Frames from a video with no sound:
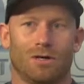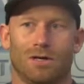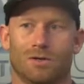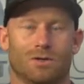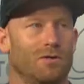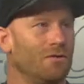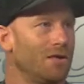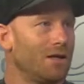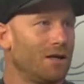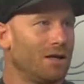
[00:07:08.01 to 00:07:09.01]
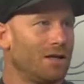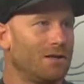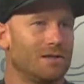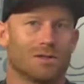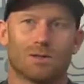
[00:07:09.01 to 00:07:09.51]
It's good for the
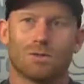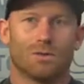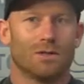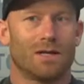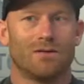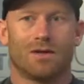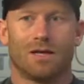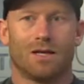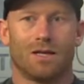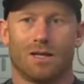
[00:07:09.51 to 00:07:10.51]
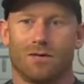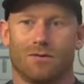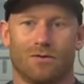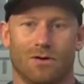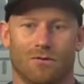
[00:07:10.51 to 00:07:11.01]
kids, the schooling, everything, and
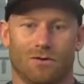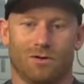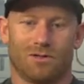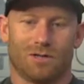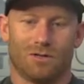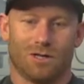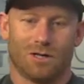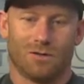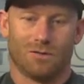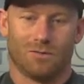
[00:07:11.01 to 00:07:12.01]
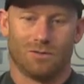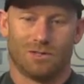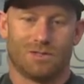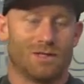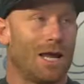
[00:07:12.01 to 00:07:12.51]
then for her studio,
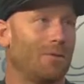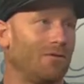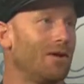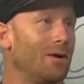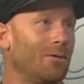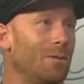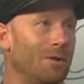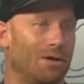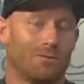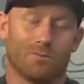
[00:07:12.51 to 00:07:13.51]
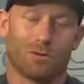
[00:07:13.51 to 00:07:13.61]
which is Amplify, we're up in right.